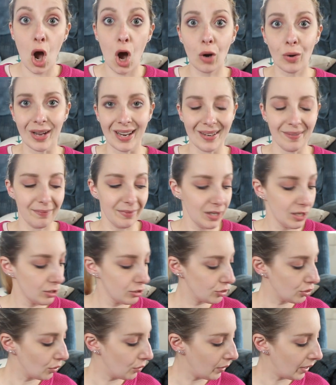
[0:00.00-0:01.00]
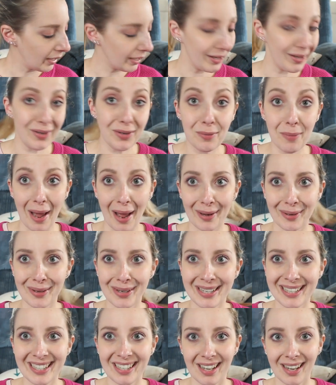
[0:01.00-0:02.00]
Okay, so I got a new
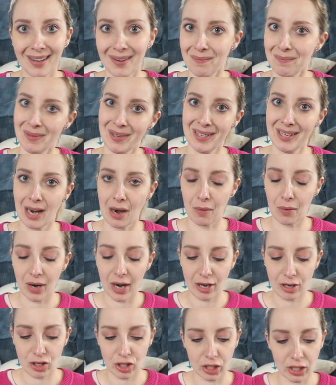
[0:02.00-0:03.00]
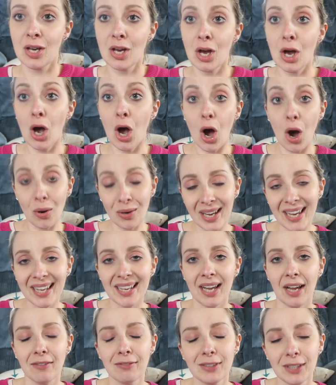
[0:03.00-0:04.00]
battery. Um, now we're actually...
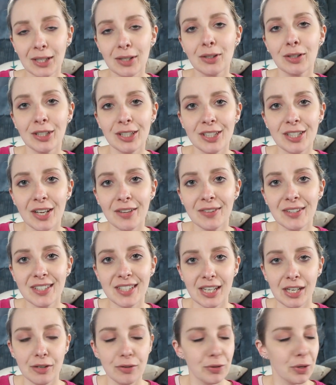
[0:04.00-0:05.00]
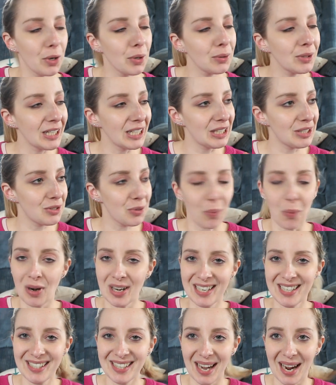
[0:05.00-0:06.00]
Okay, I've literally done this intro like
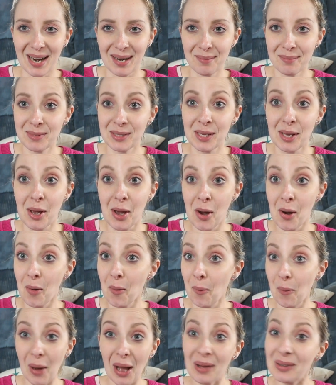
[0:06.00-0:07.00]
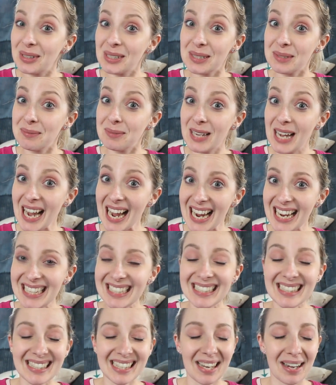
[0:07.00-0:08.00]
20 times. Welcome,
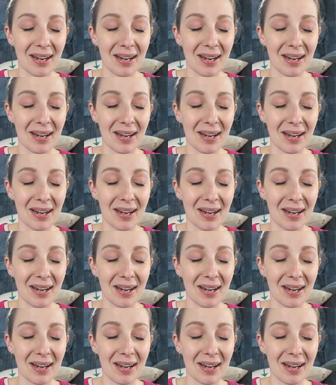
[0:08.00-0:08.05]
guys.